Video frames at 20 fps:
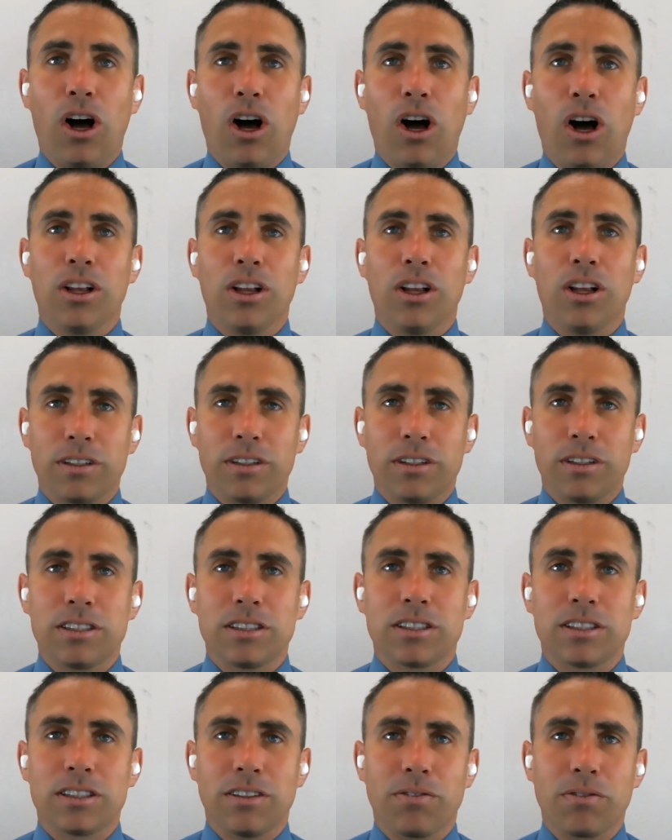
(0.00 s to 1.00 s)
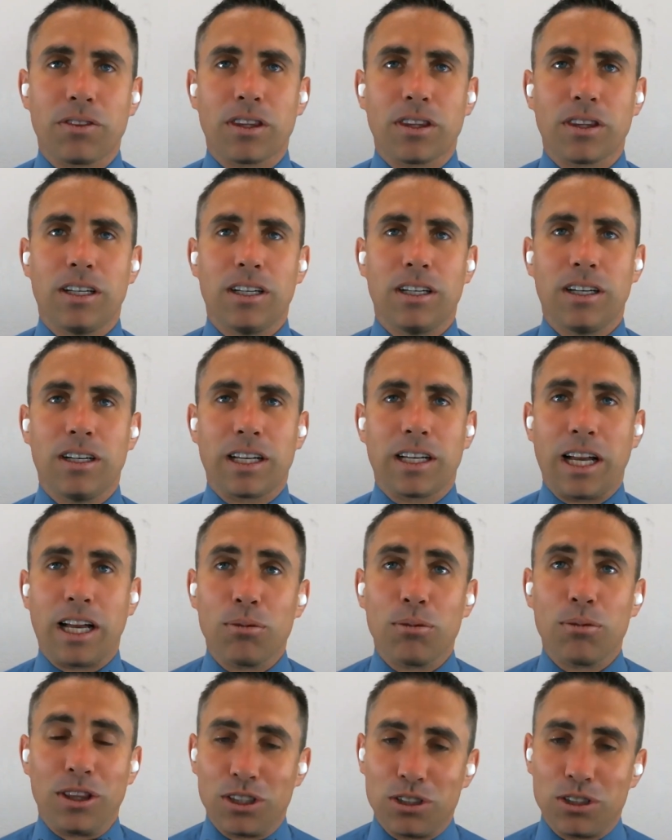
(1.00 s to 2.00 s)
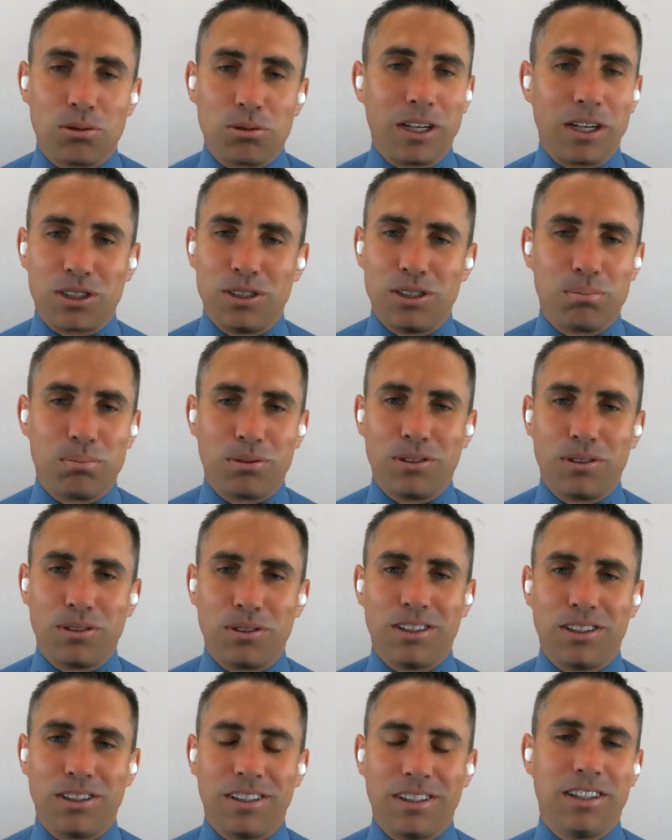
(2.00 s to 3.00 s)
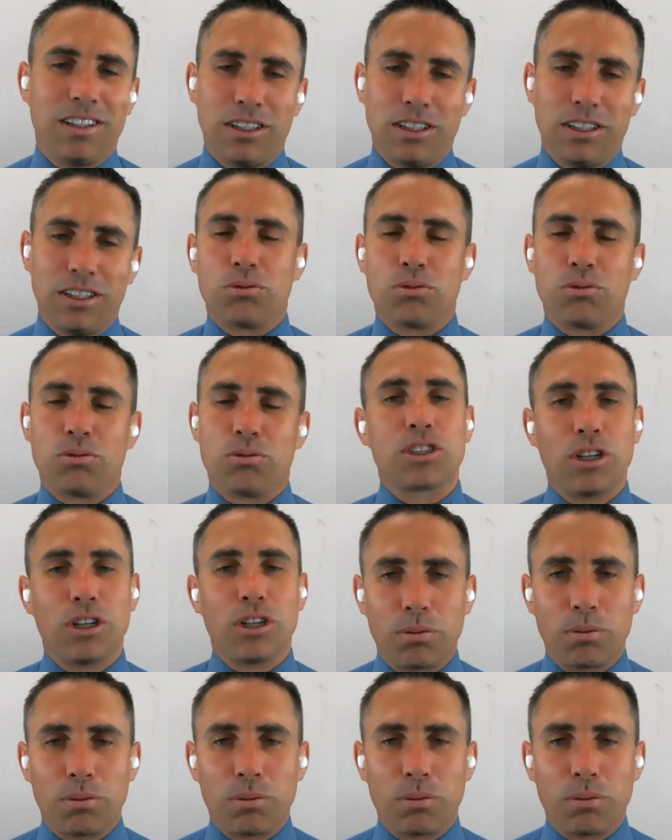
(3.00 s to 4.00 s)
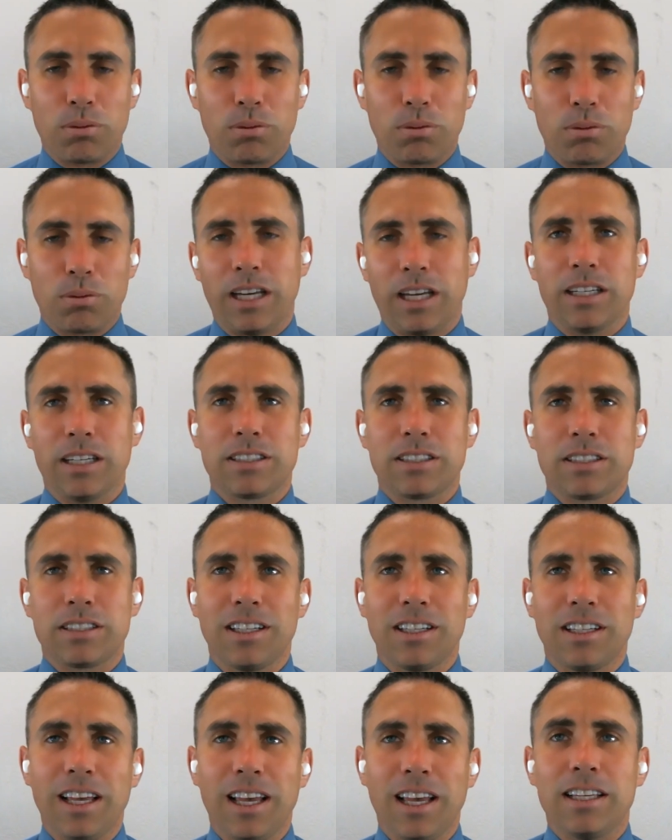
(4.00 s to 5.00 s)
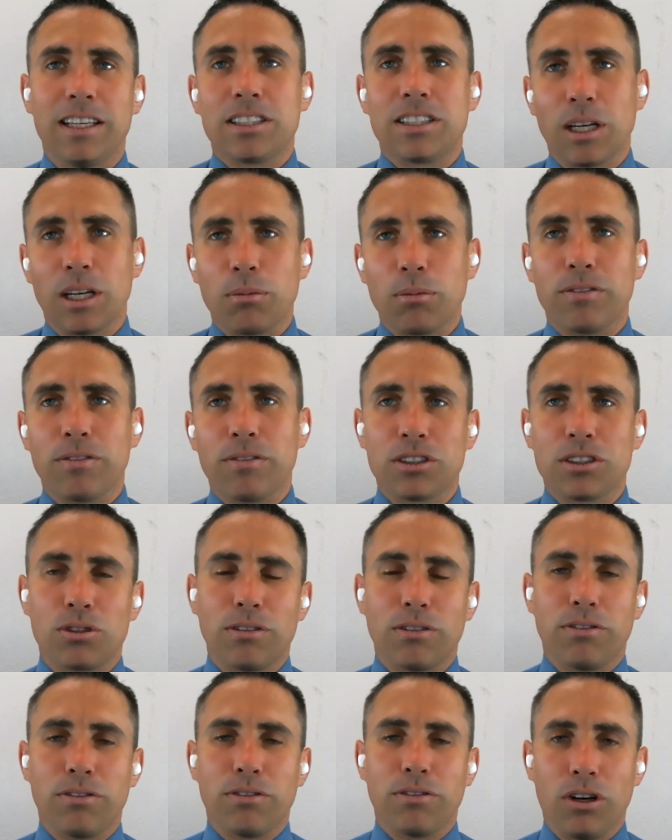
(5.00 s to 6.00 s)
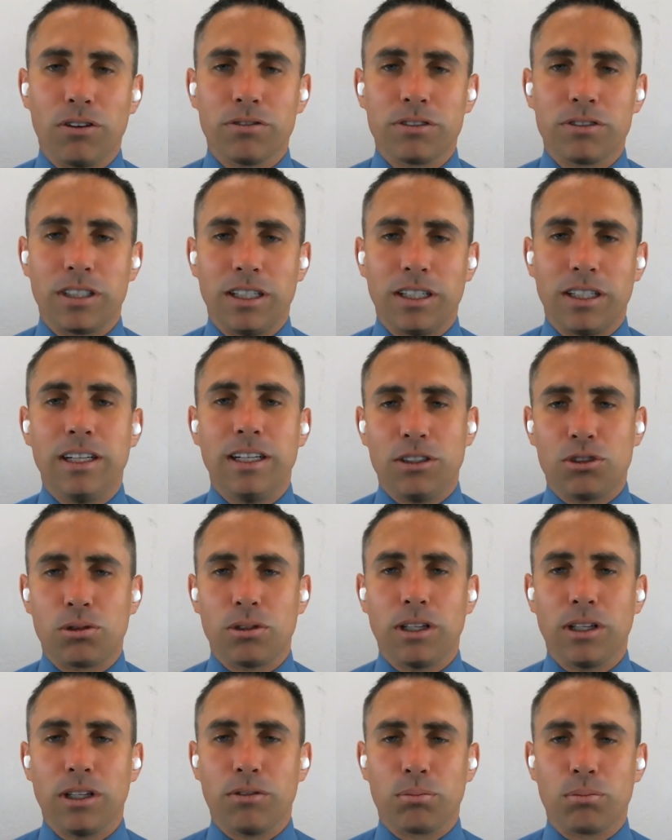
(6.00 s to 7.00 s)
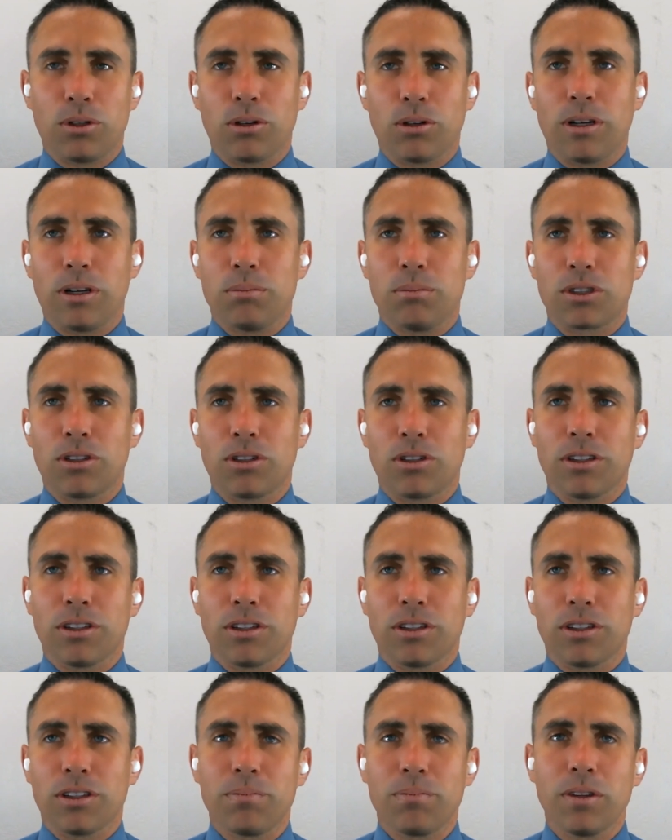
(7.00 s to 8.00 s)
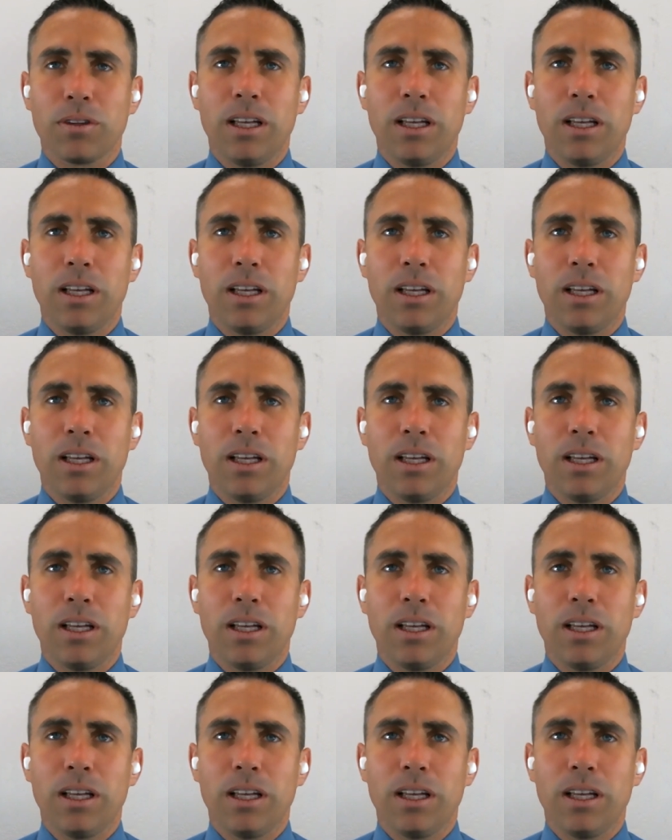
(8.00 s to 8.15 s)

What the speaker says: All of us care about the direction our profession takes, and some of us are involved in entry-level programs currently.